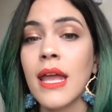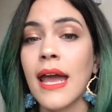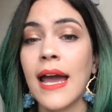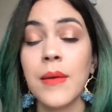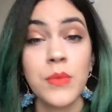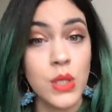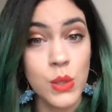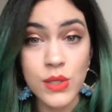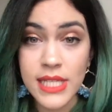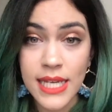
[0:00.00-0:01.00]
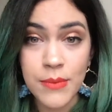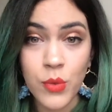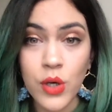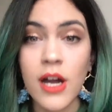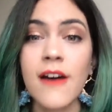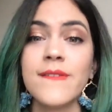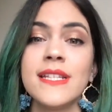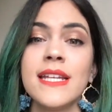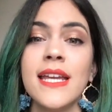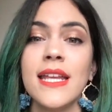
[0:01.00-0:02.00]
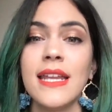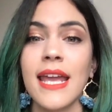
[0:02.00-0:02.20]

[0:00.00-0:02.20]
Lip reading: I'm using it more often,